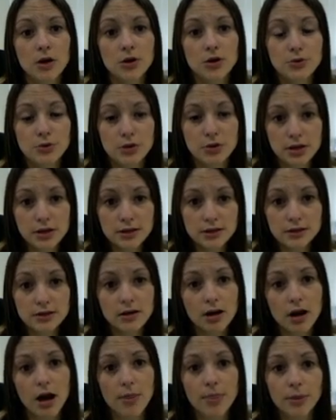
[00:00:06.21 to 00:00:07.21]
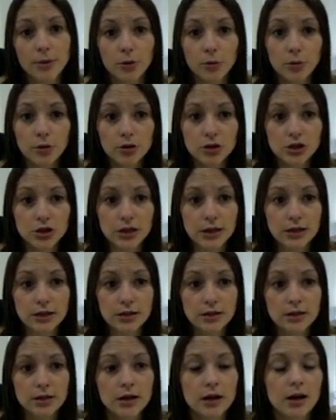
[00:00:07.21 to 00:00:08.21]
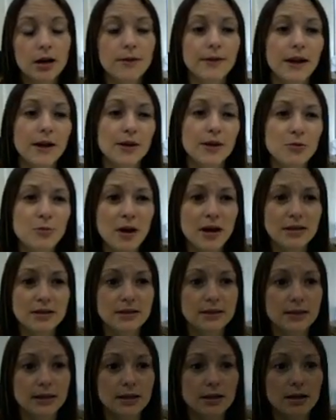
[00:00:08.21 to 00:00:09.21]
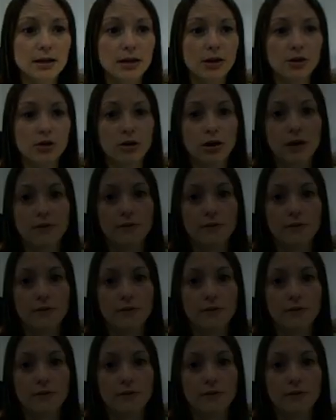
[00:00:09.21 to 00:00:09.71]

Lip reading: units on your worksheet that you might see in your